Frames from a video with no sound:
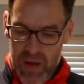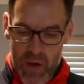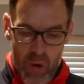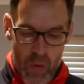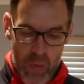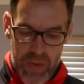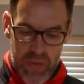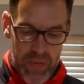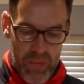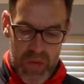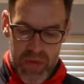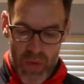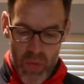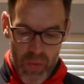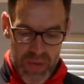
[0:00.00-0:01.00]

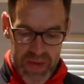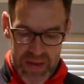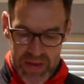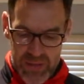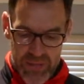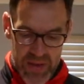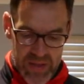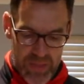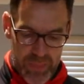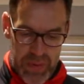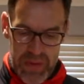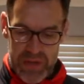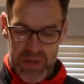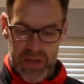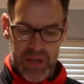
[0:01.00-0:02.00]
With all these
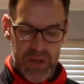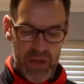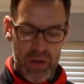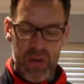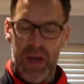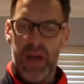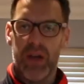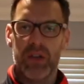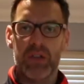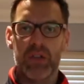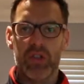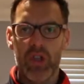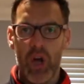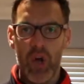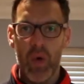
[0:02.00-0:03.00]
recipes I do, they are
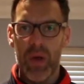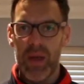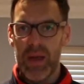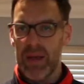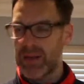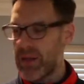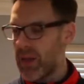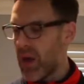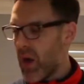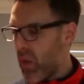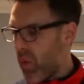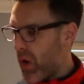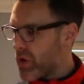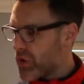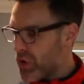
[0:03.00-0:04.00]
so easy.
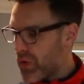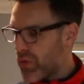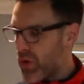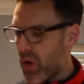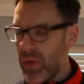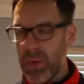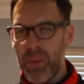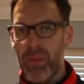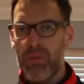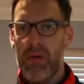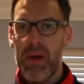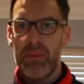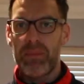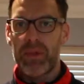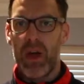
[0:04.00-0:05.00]
Once you've got the
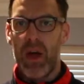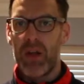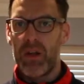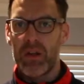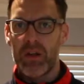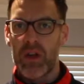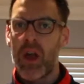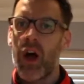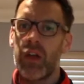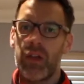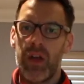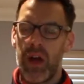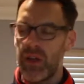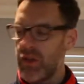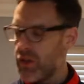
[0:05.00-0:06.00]
prep done and cut
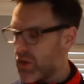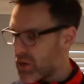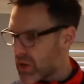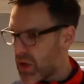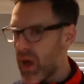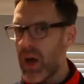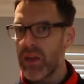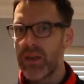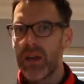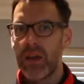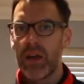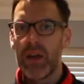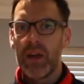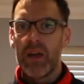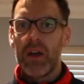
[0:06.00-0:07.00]
the onions, cut
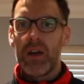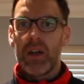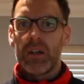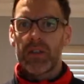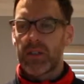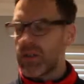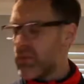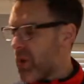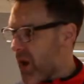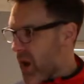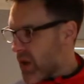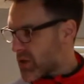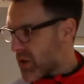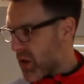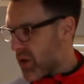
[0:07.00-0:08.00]
the
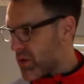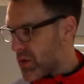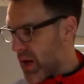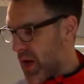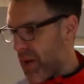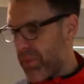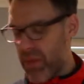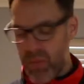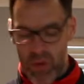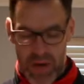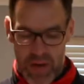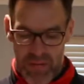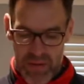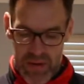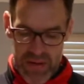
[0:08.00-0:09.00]
tomatoes up and
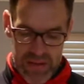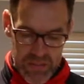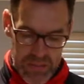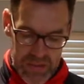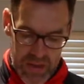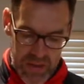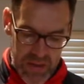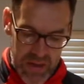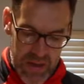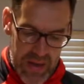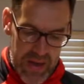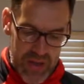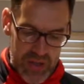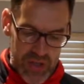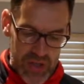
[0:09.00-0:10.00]
whatever needs to be done,
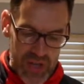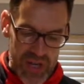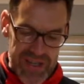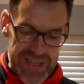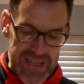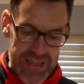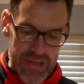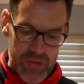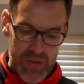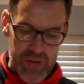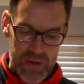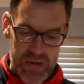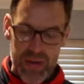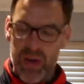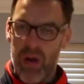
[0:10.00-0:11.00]
it's just
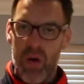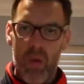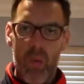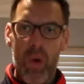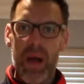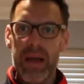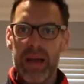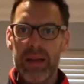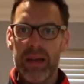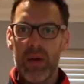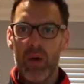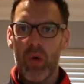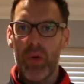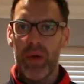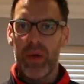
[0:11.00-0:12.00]
literally whacking it
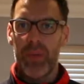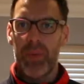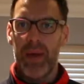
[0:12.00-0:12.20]
all in a